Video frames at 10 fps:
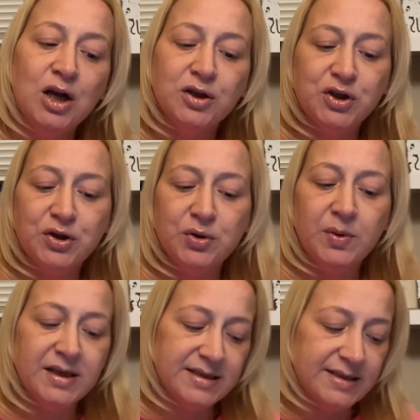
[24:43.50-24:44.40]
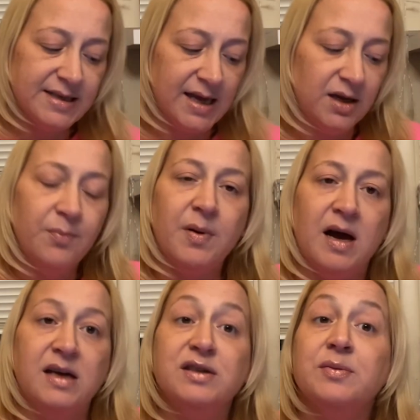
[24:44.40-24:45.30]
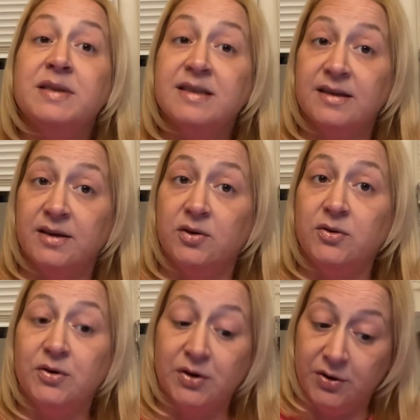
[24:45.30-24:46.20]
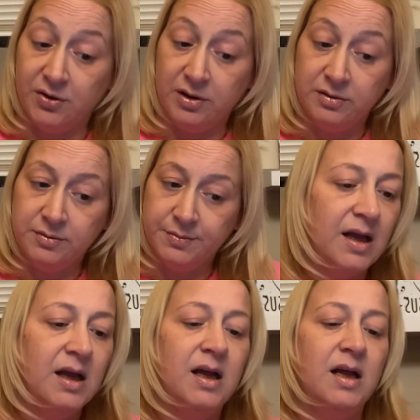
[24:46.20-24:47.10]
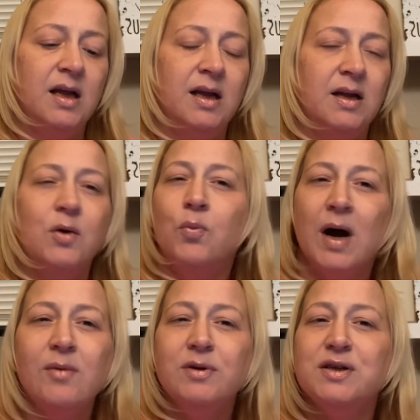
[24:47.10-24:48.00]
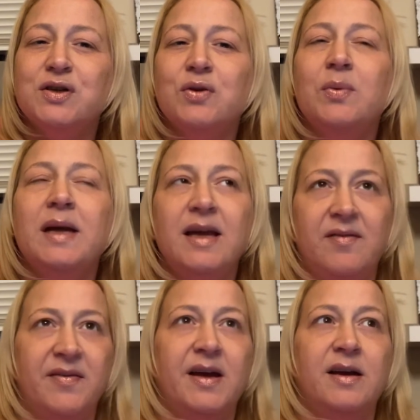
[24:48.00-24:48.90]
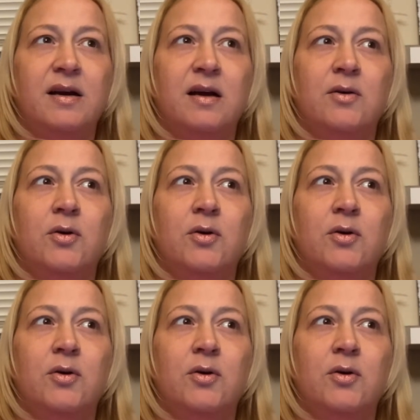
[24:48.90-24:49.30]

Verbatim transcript: to say goodbye to his little girl. Why would you even